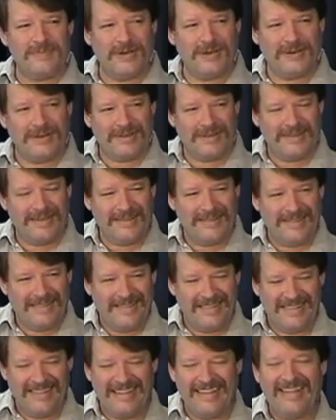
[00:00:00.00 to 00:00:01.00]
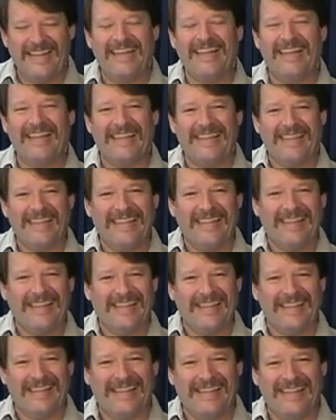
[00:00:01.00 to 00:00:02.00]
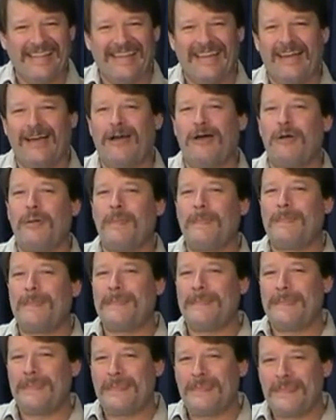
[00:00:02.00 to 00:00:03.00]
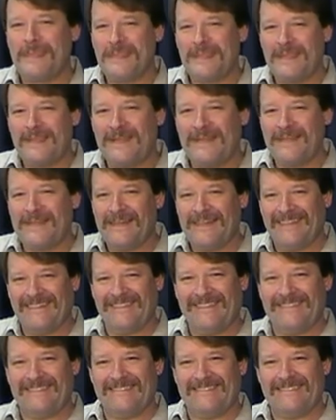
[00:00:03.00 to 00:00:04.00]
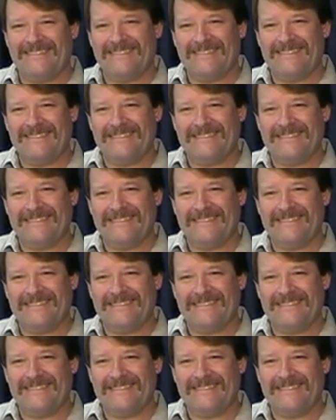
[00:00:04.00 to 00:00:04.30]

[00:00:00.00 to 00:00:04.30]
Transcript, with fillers: Don't get mad at what he does. Don't get mad because he's a fool.